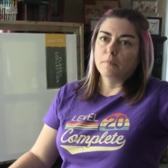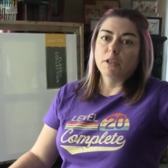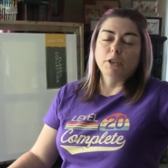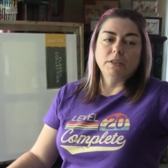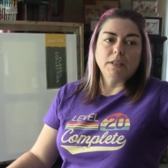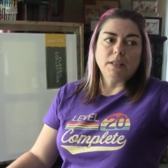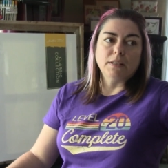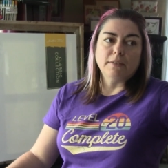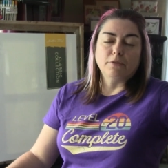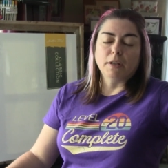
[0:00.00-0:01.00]
looked at the
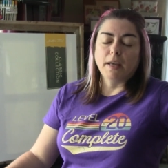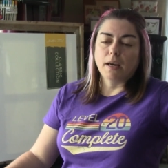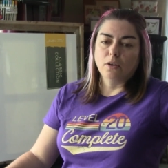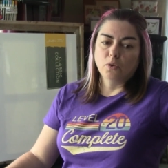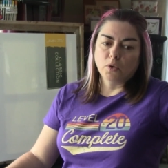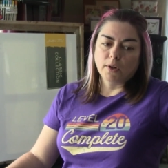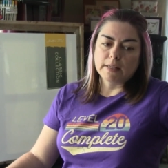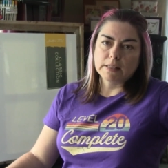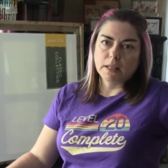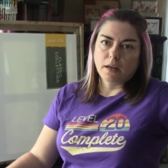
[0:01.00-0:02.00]
different
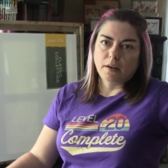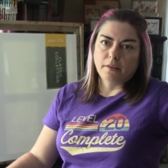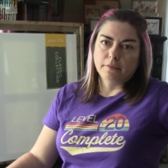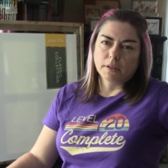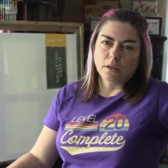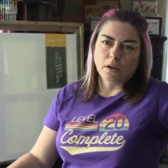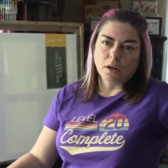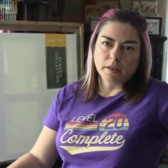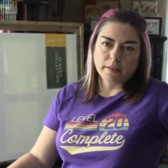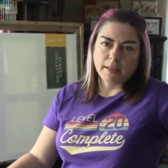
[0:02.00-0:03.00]
categories of
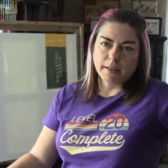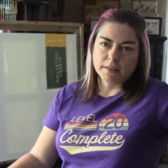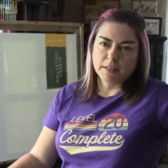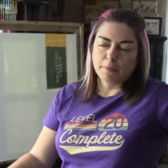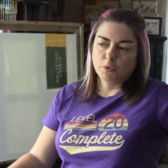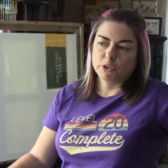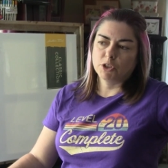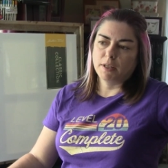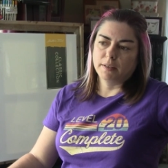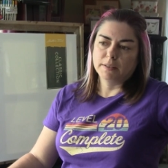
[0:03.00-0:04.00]
art they accept, which
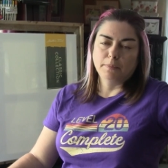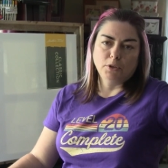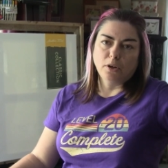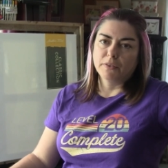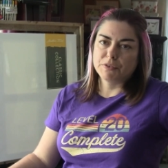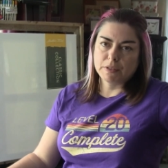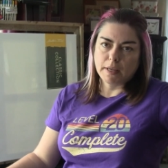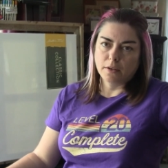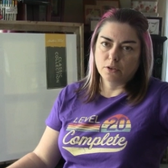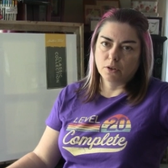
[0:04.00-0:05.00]
they accept all the
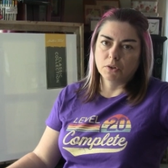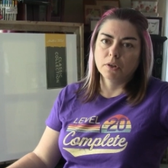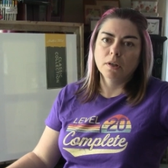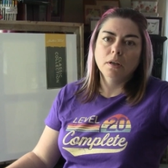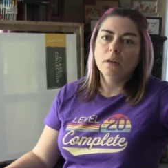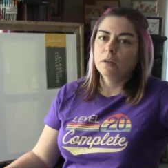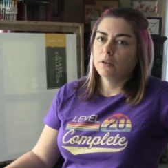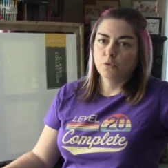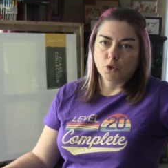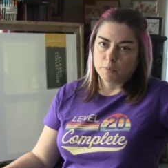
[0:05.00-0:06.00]
standard
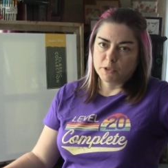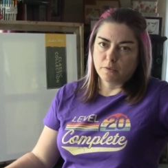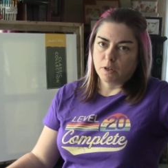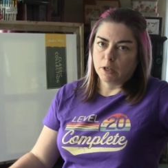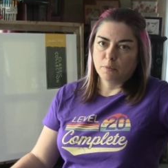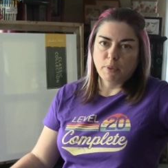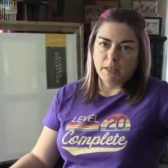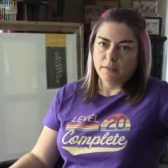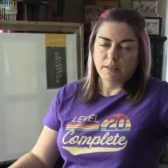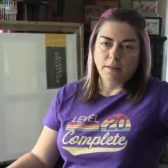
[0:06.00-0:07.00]
forms of art,
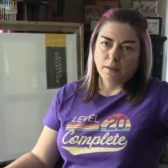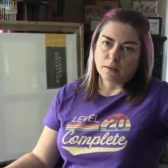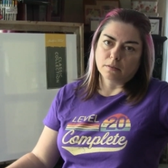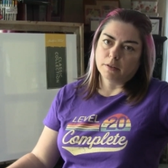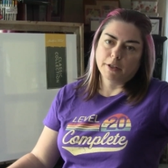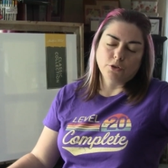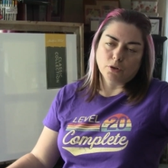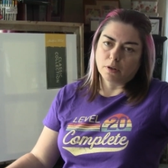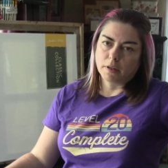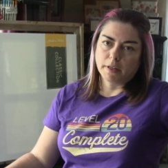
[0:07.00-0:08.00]
painting, coloring,
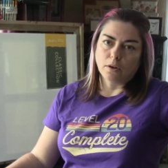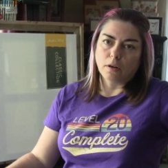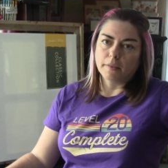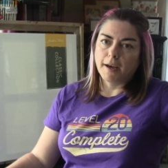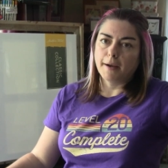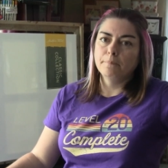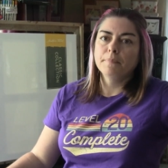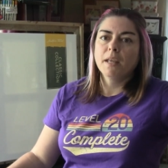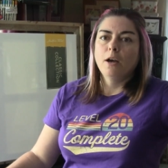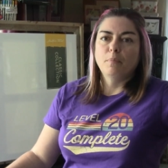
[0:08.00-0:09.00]
drawing, all that.
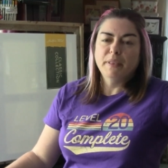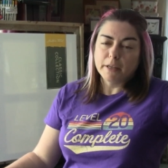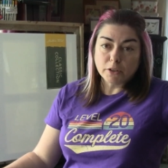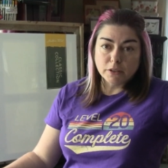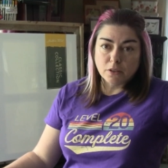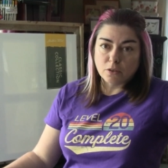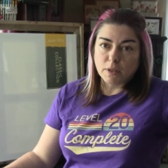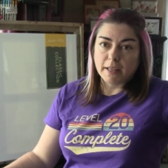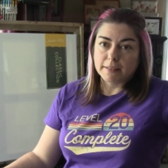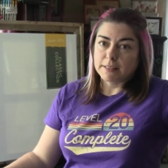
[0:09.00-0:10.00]
But they
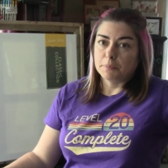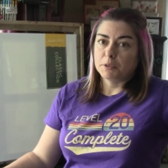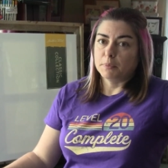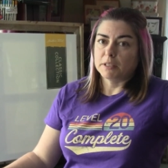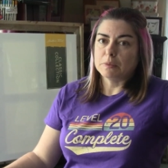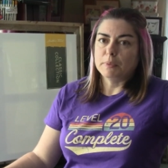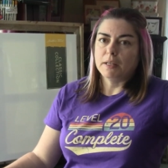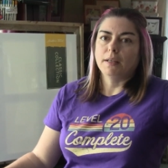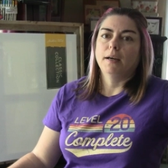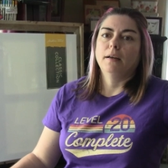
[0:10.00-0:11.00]
also accept mixed
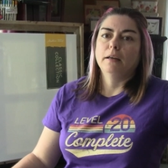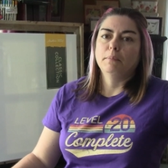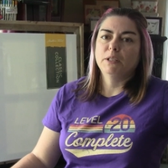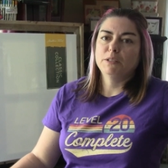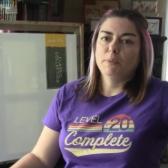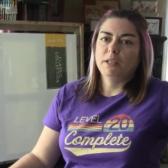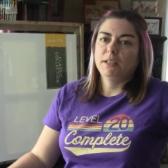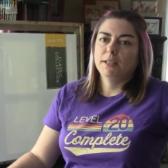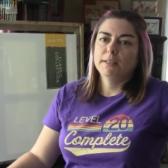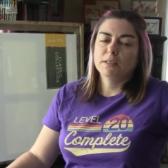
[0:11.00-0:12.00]
media, and mixed
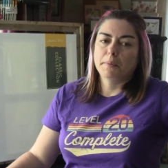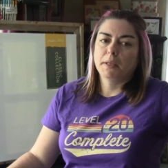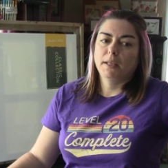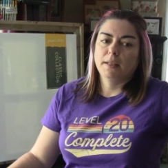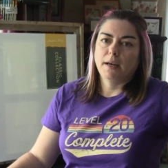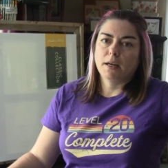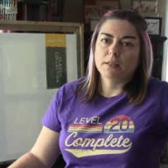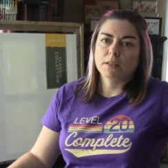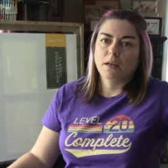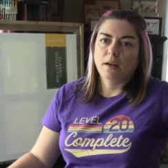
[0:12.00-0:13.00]
media is something
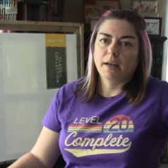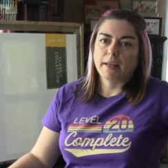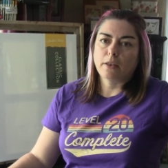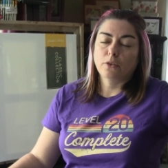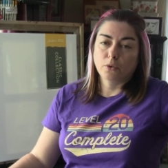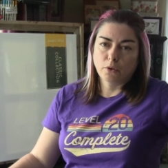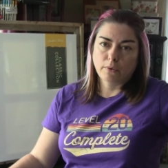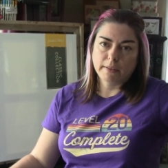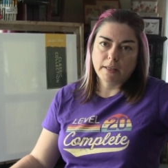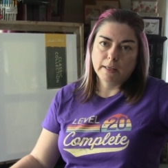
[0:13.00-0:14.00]
that I
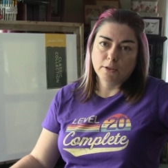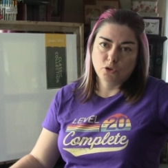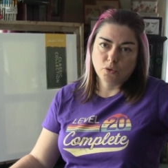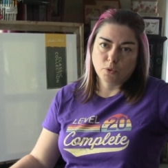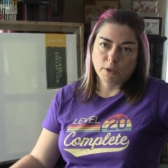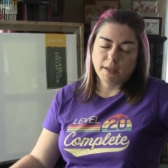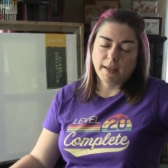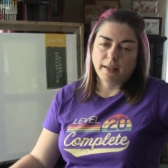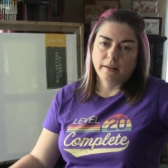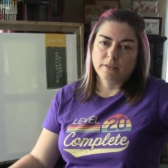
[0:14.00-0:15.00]
thoroughly enjoy
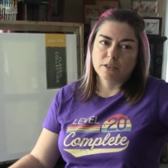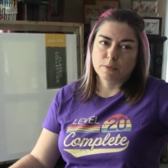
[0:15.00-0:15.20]
and